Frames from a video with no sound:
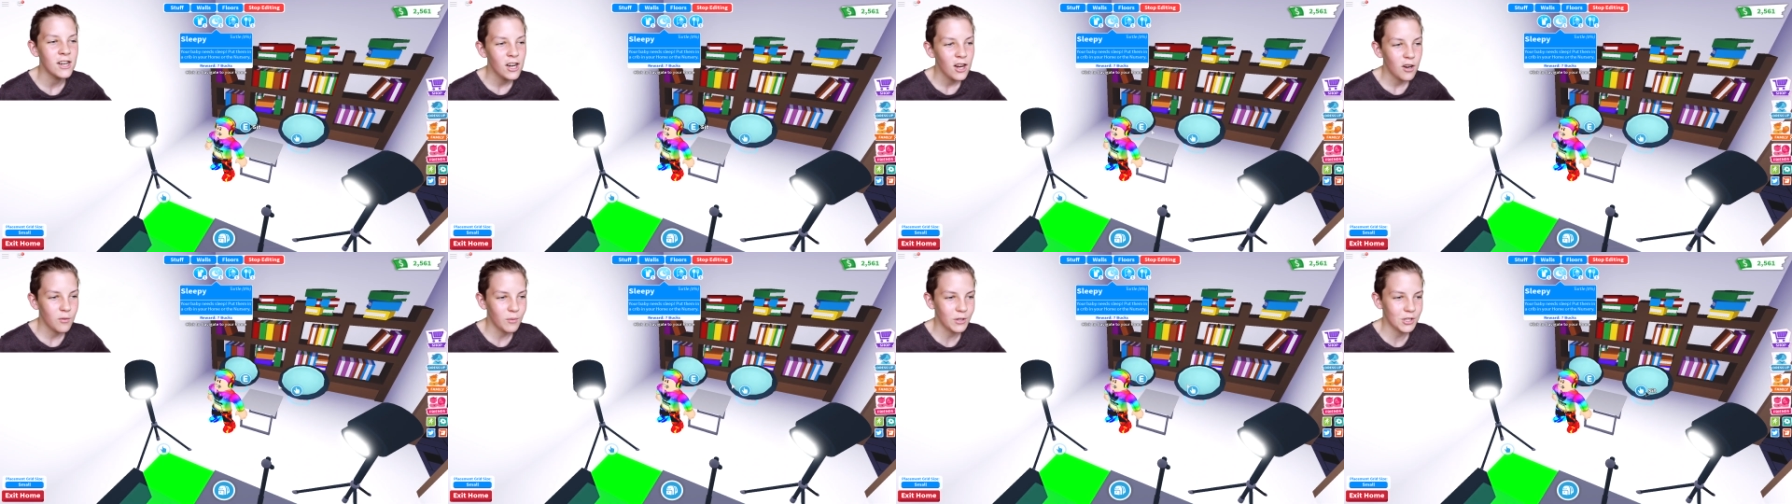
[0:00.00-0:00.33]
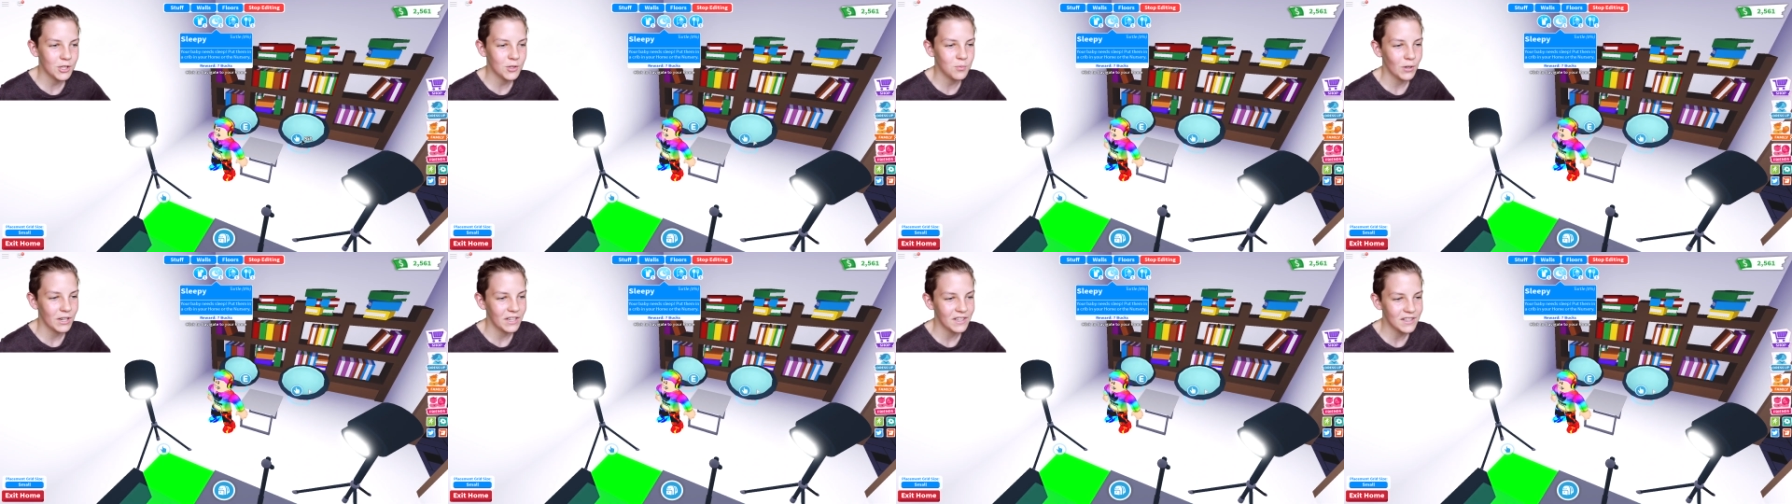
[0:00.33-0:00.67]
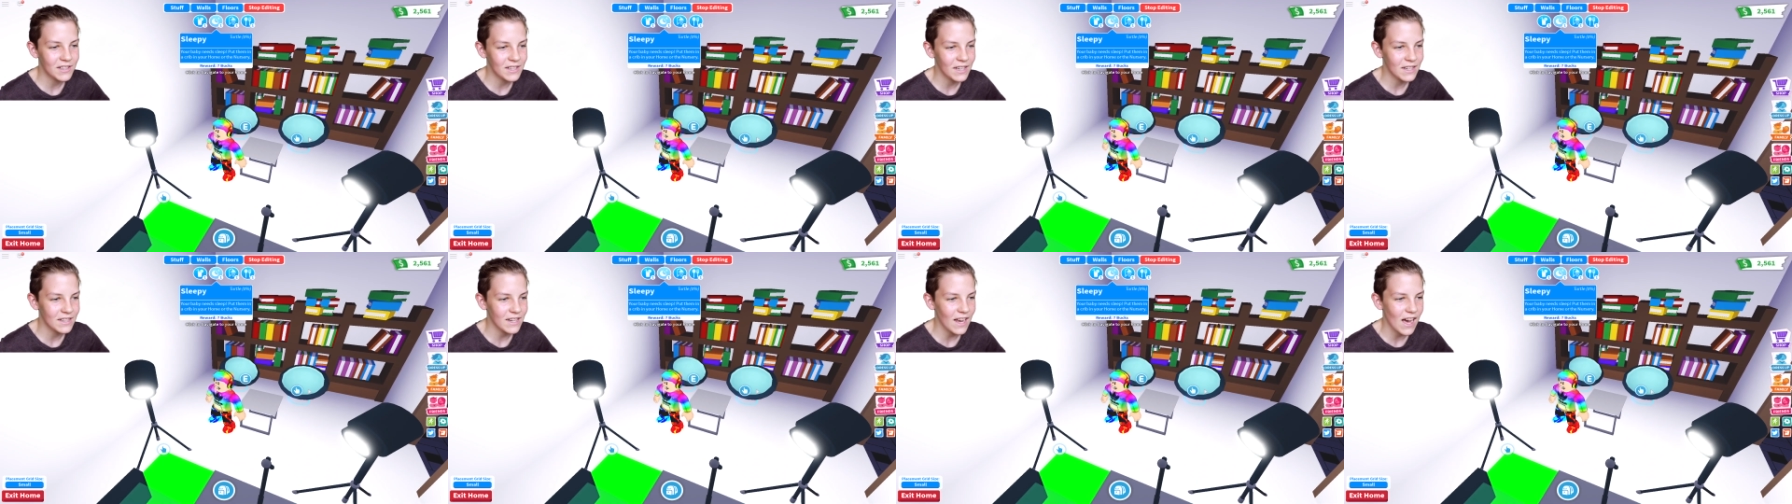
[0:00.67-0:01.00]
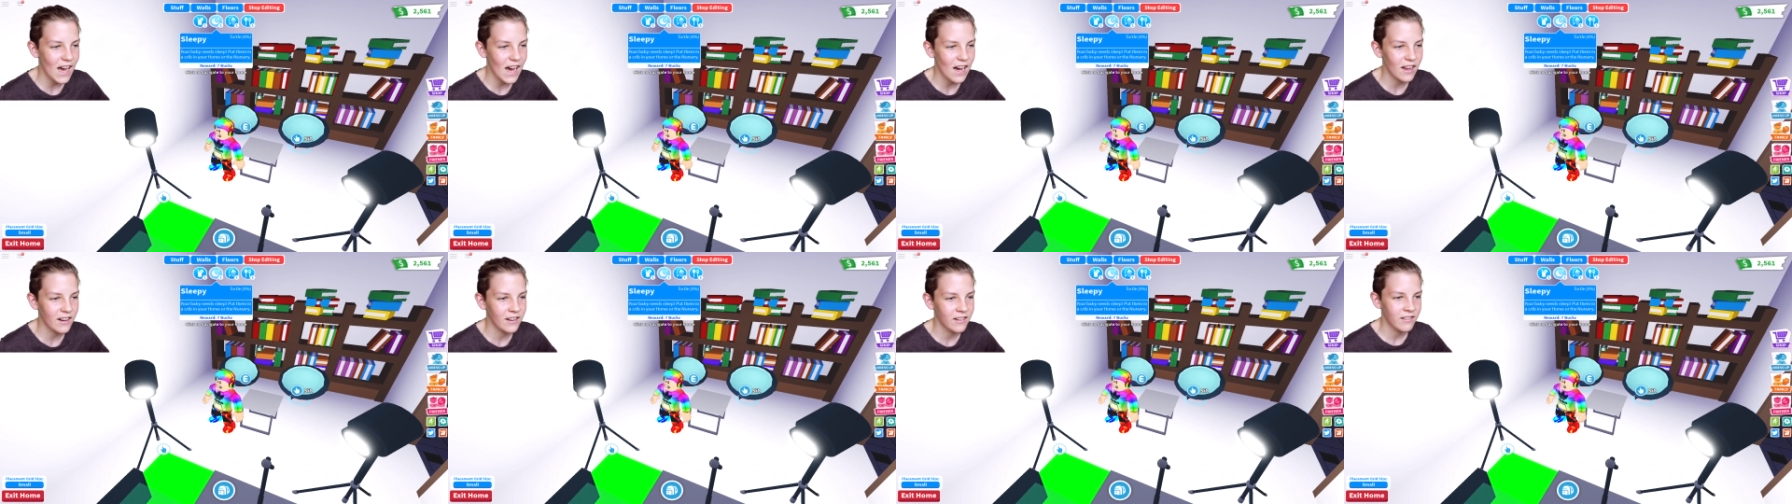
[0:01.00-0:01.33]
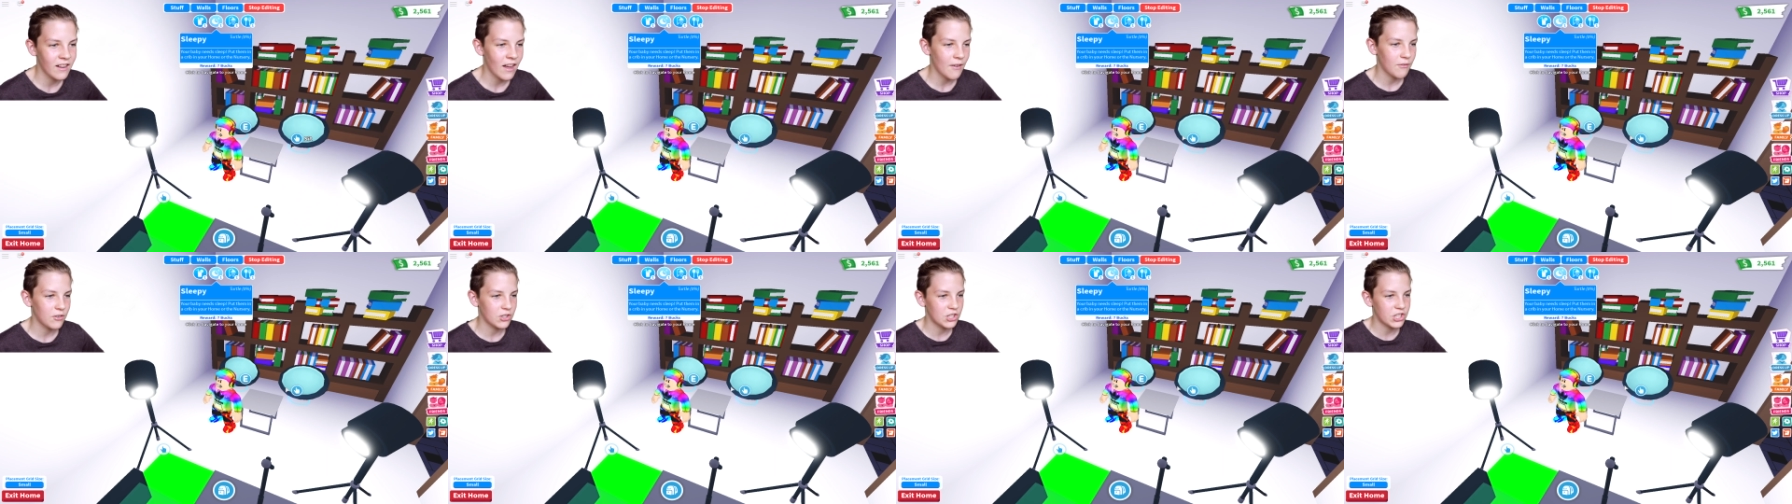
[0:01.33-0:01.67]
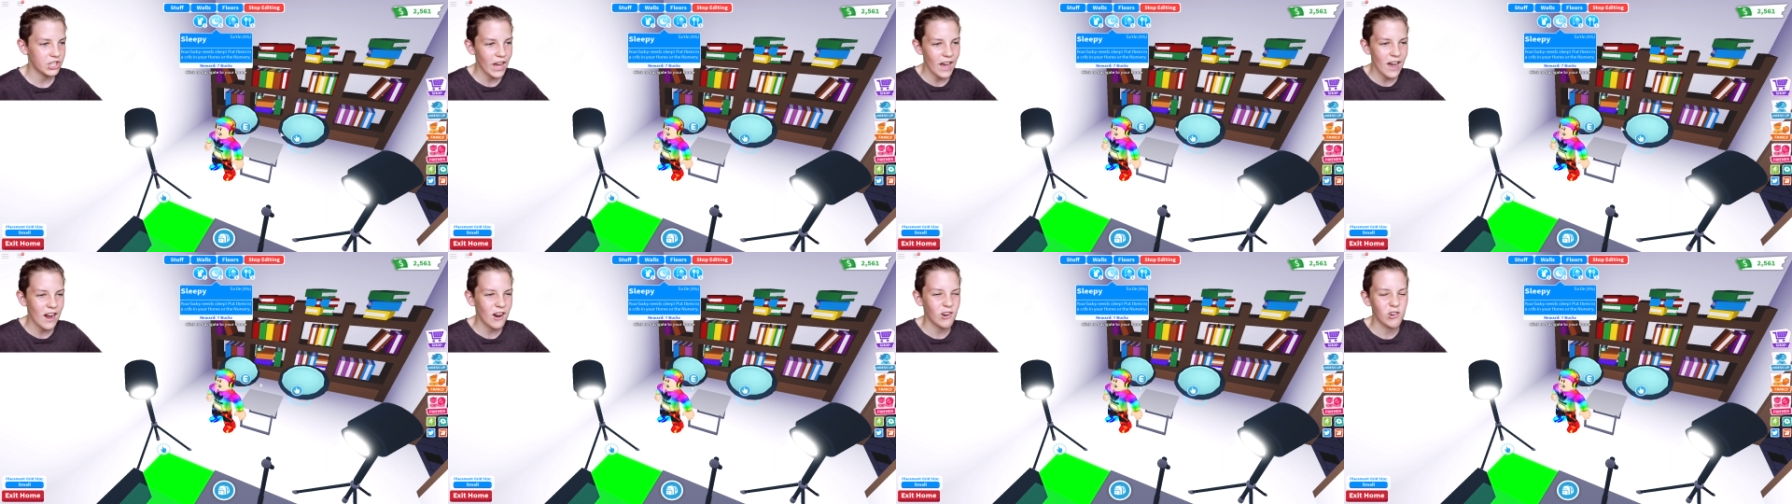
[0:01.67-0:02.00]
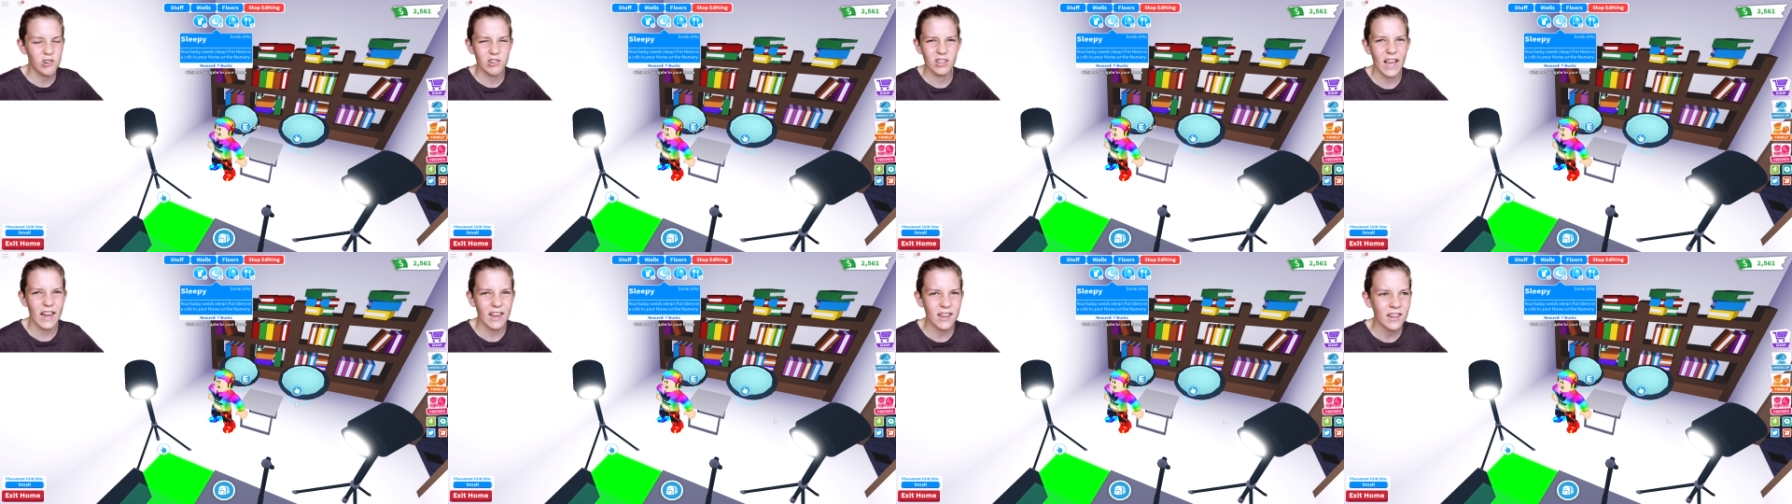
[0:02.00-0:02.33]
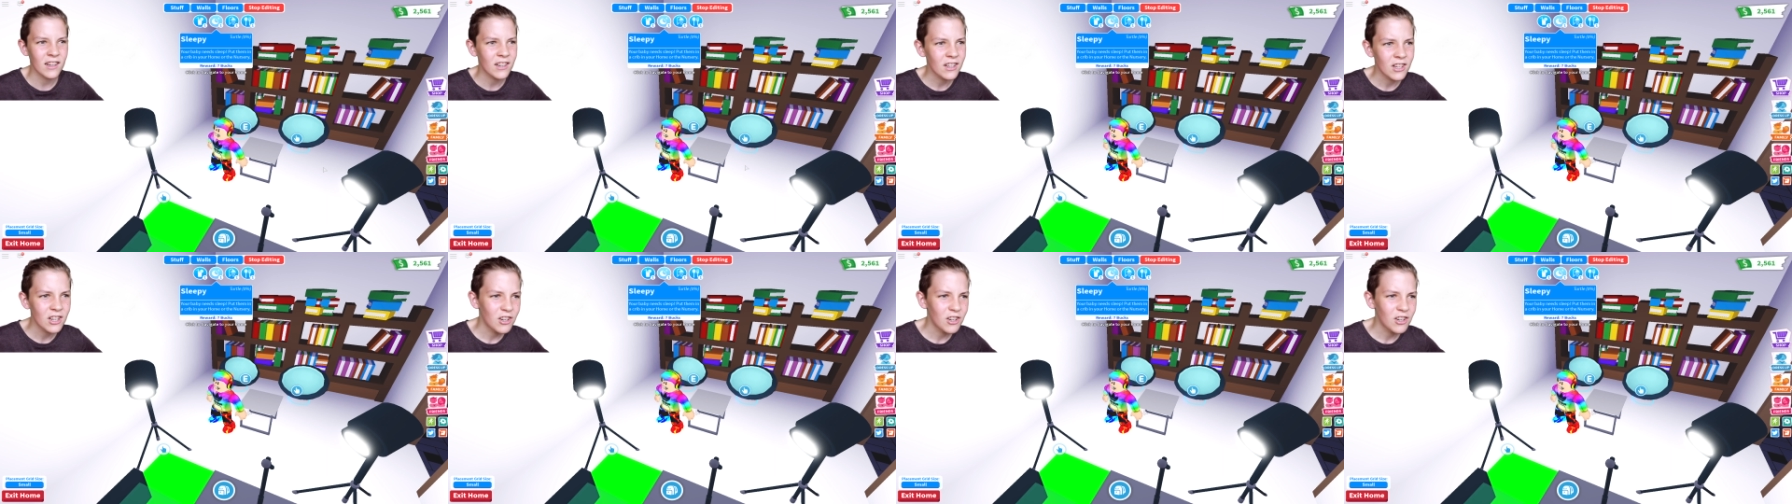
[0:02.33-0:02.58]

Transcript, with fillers: and we just want to sit down and have a chat or like